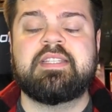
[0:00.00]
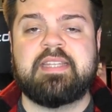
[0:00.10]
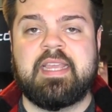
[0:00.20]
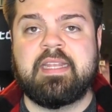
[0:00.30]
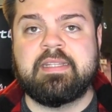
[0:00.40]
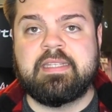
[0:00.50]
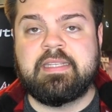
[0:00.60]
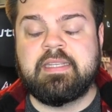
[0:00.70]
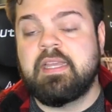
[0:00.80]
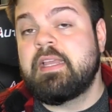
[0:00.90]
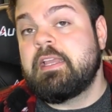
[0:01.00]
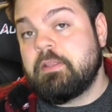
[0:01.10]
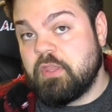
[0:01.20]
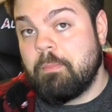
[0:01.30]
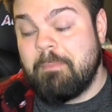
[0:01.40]
Stan Lee,
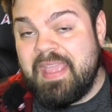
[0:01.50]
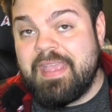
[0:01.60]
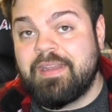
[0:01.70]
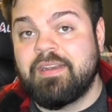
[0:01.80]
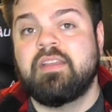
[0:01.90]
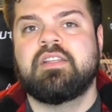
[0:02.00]
the man,